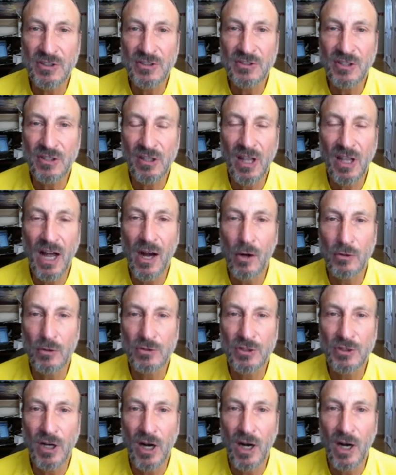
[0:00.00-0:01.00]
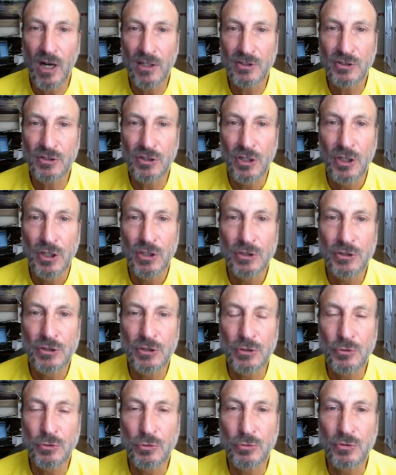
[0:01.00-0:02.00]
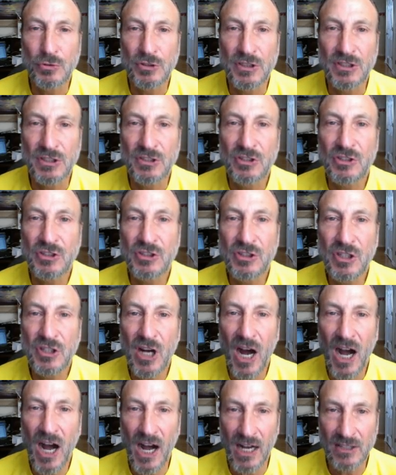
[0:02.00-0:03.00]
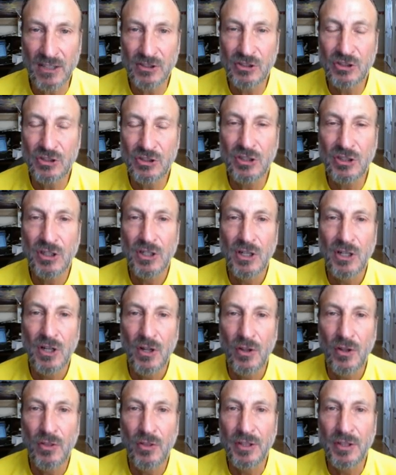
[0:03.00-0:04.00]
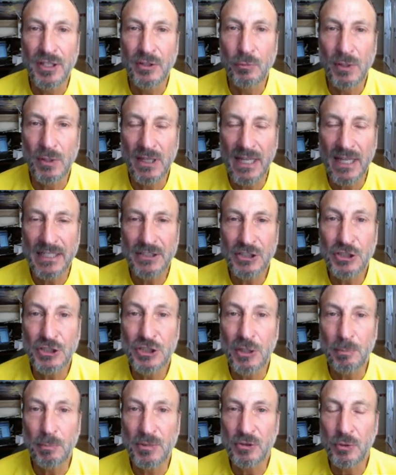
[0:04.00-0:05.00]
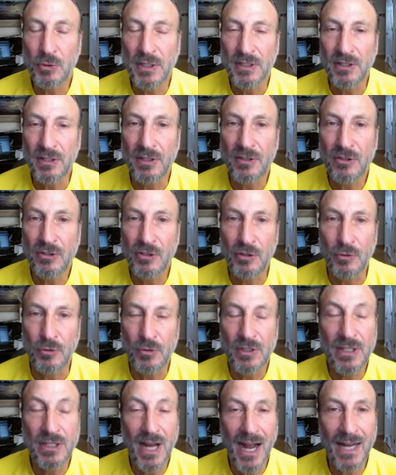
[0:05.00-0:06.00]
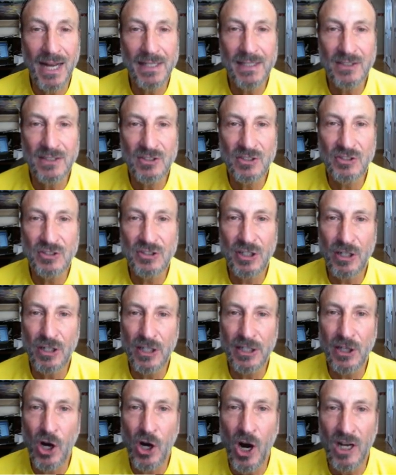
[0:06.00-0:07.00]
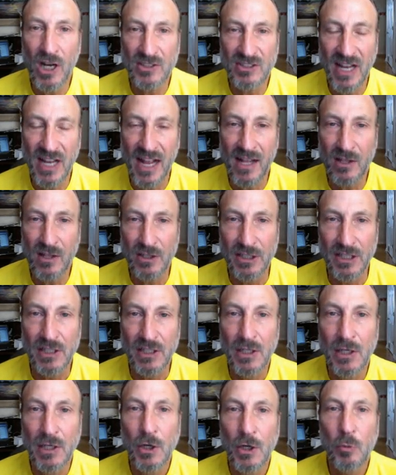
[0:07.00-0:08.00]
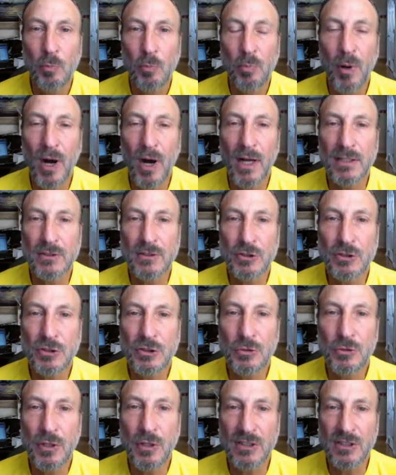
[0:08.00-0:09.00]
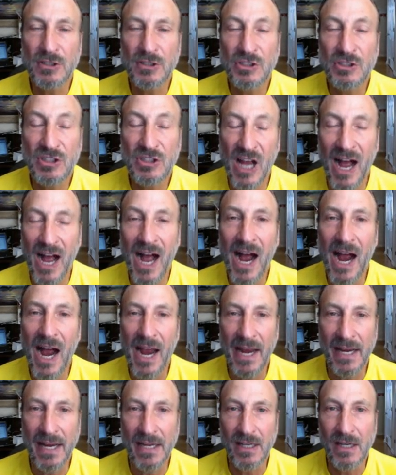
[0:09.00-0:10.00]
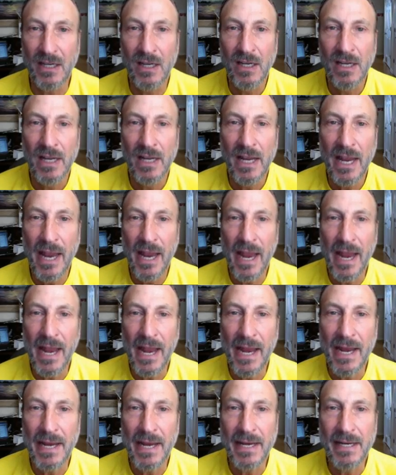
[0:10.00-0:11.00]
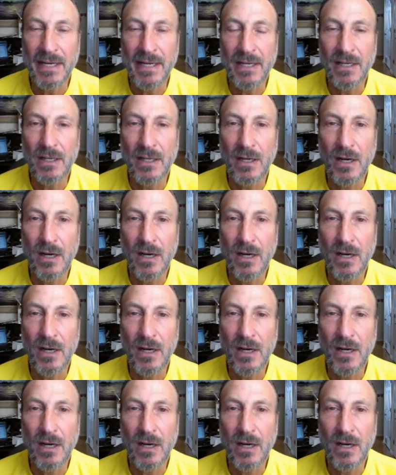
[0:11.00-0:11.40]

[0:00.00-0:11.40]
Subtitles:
this allows us to discuss the relationship between the two, not necessarily causality, but to assign a